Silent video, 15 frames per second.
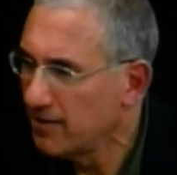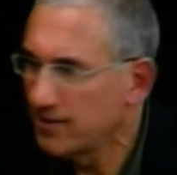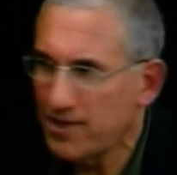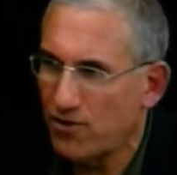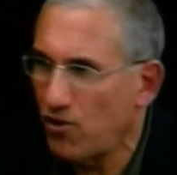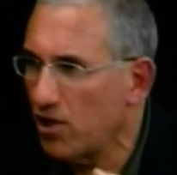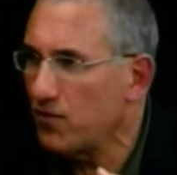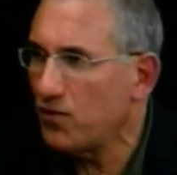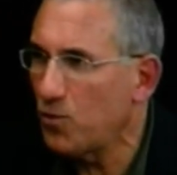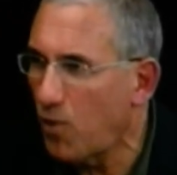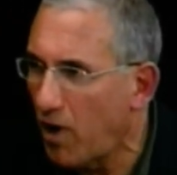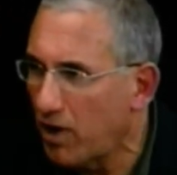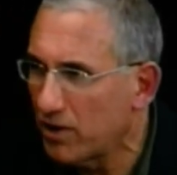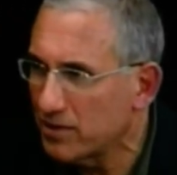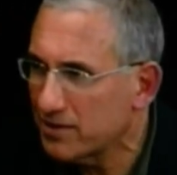They don't have a
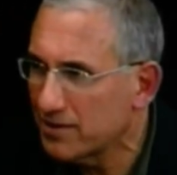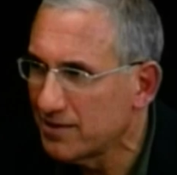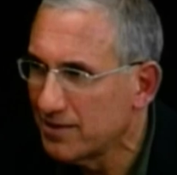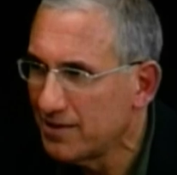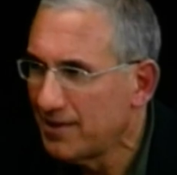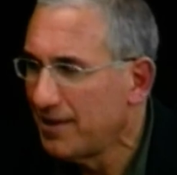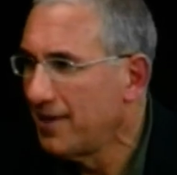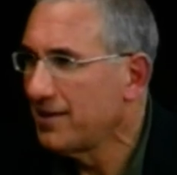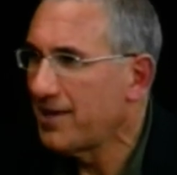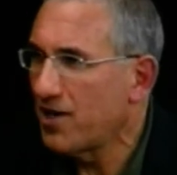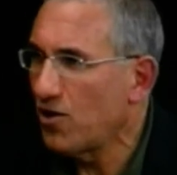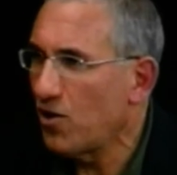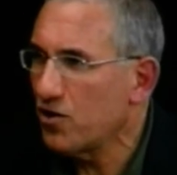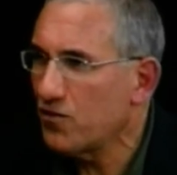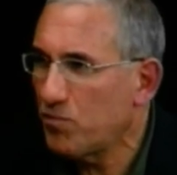warrant. They
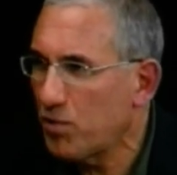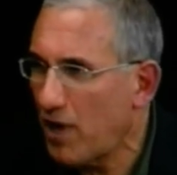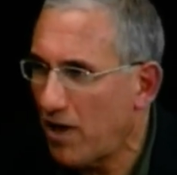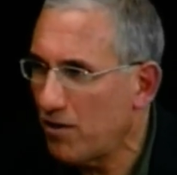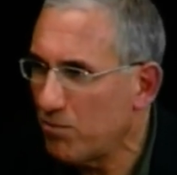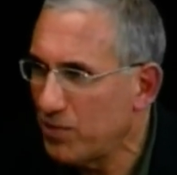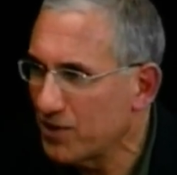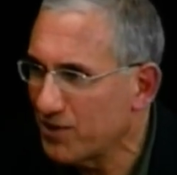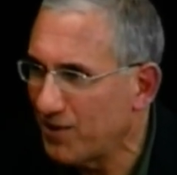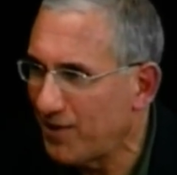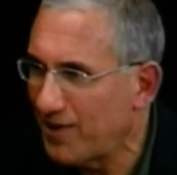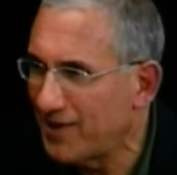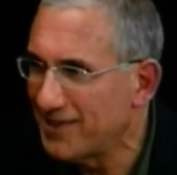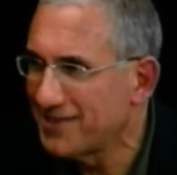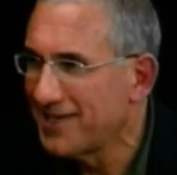don't have probable
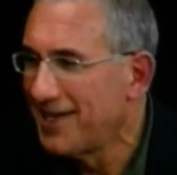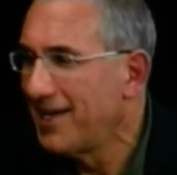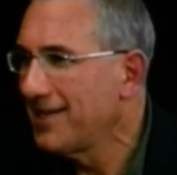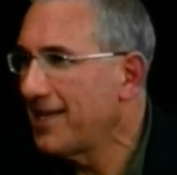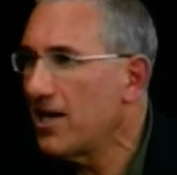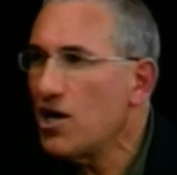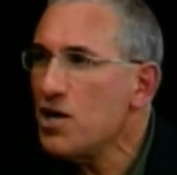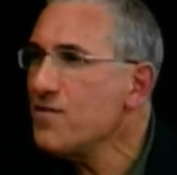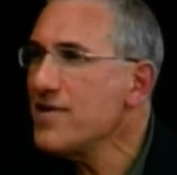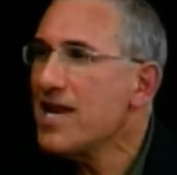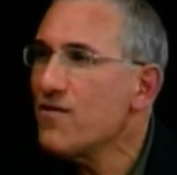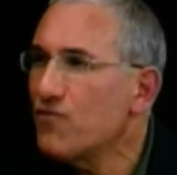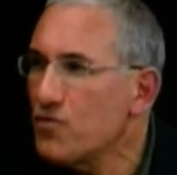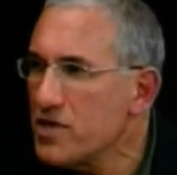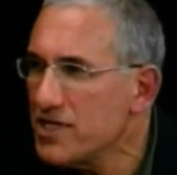cause. They don't even
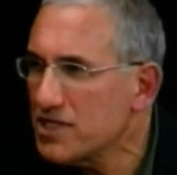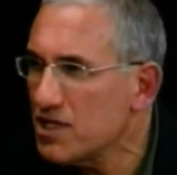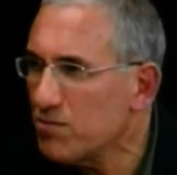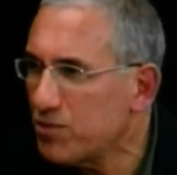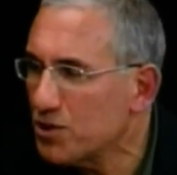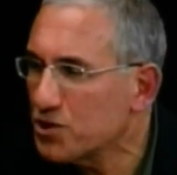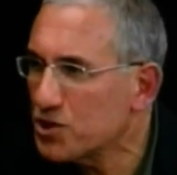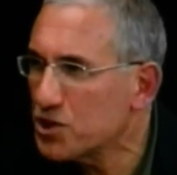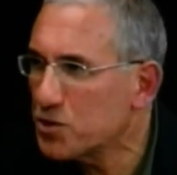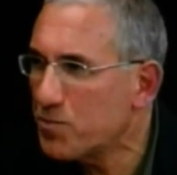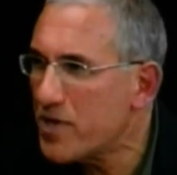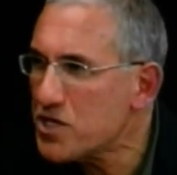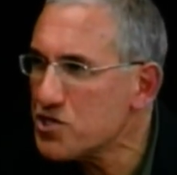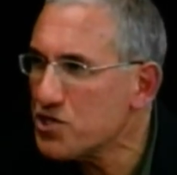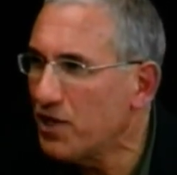have reasonable
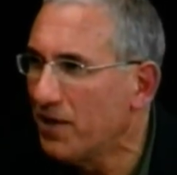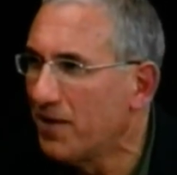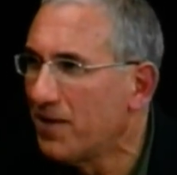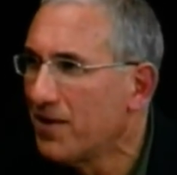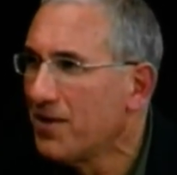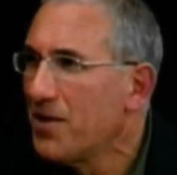suspicion.